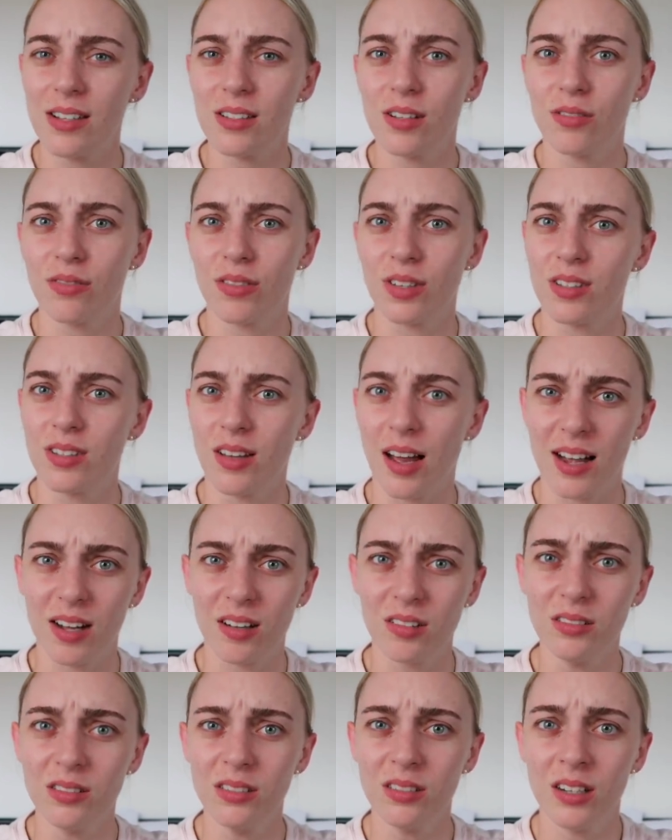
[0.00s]
of the
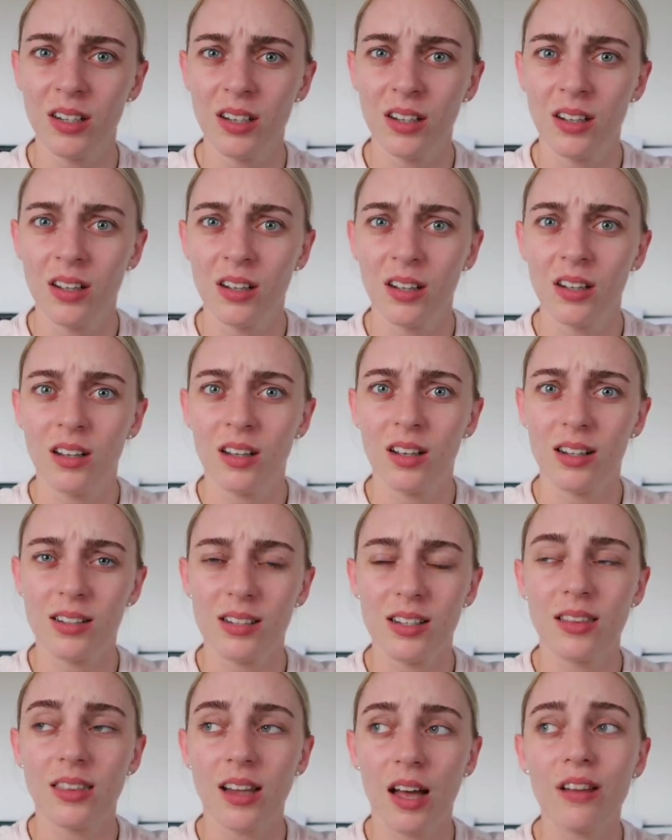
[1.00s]
cycle.
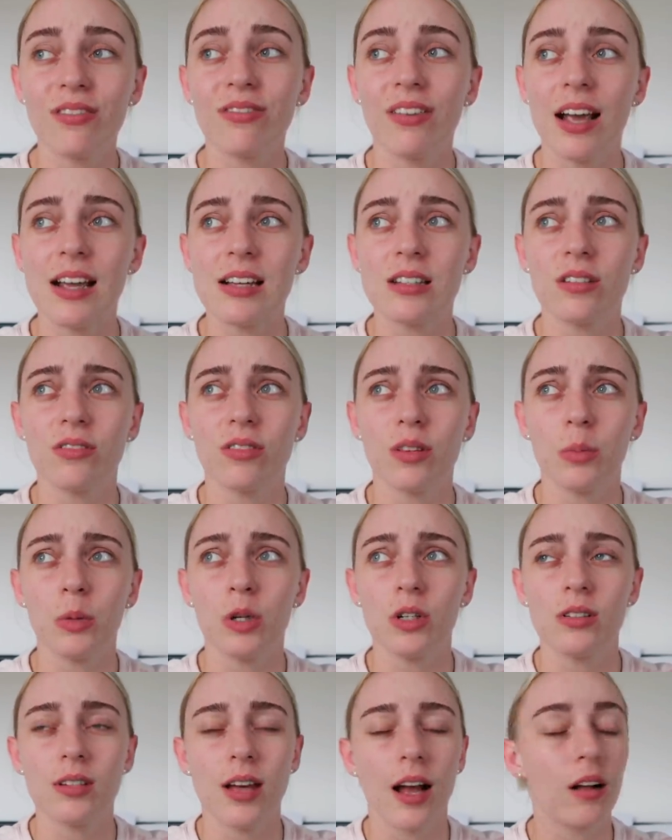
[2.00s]
It's in that phase of the
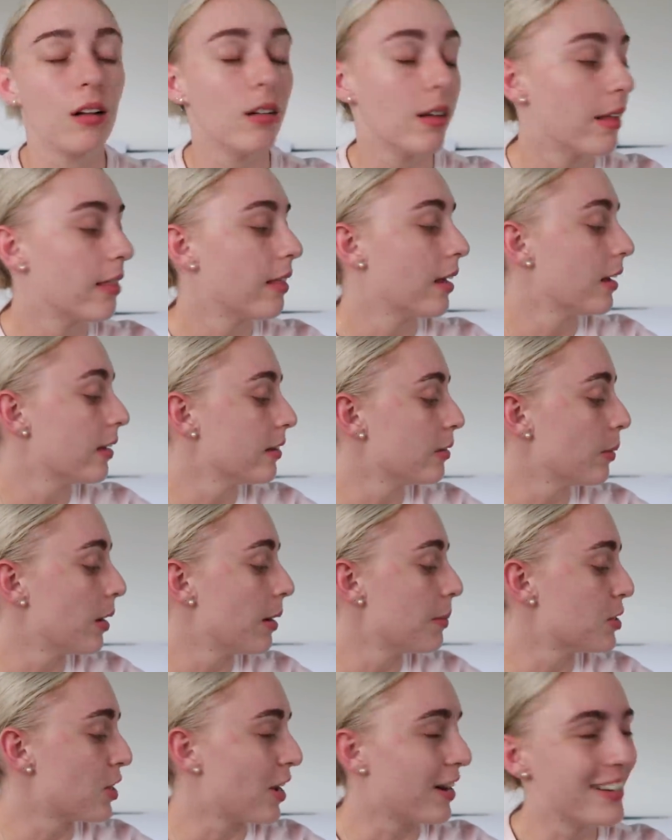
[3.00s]
moon cycle, I think is what
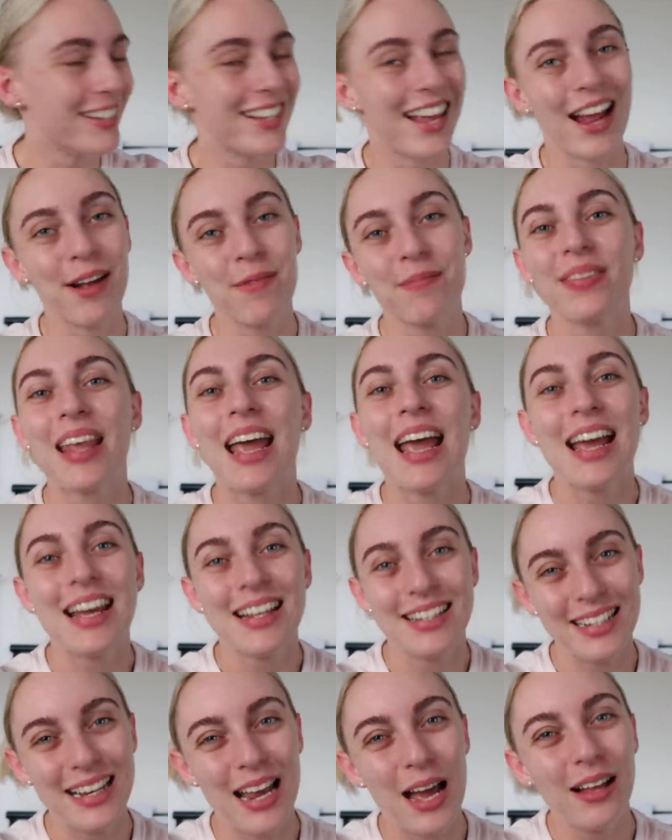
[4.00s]
I'm trying to say.
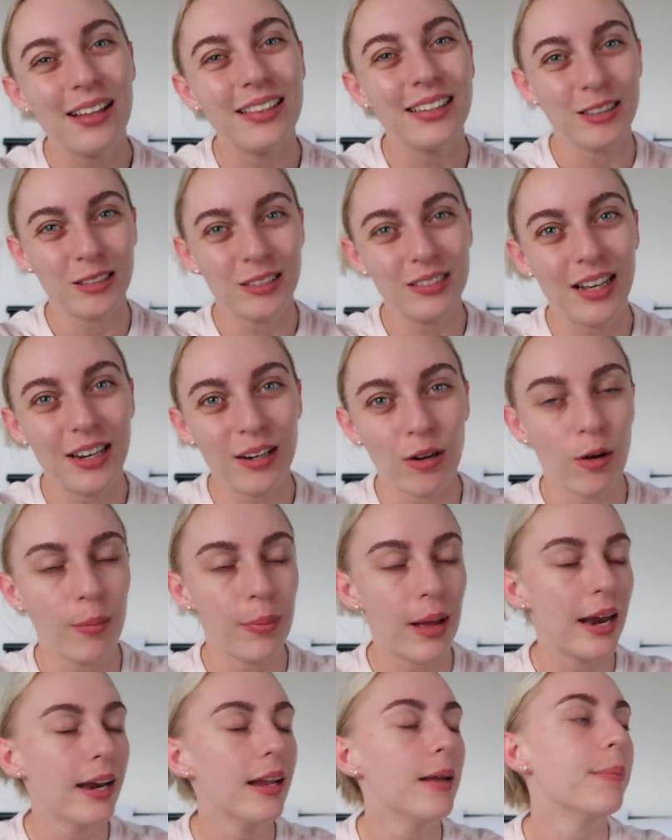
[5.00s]
See how little I know
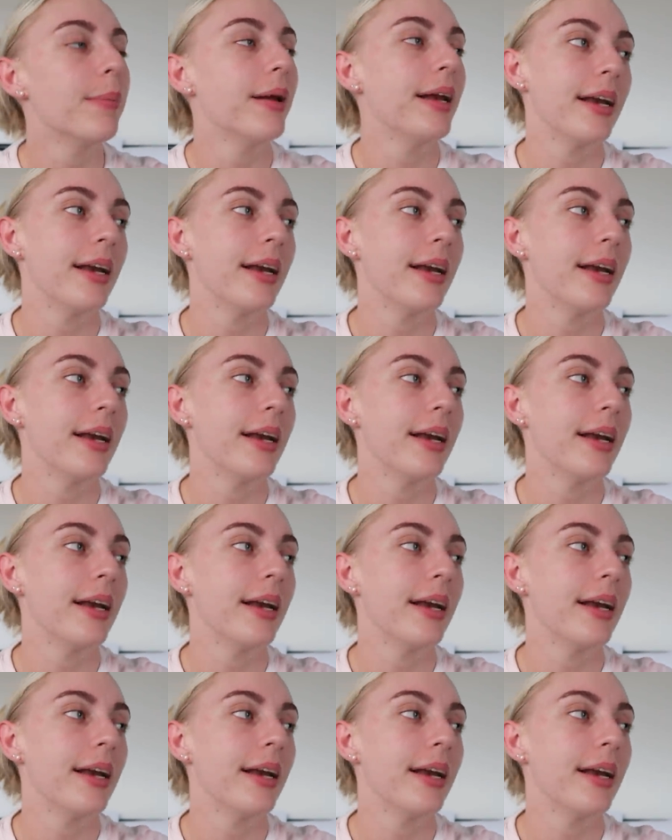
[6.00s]
about it. But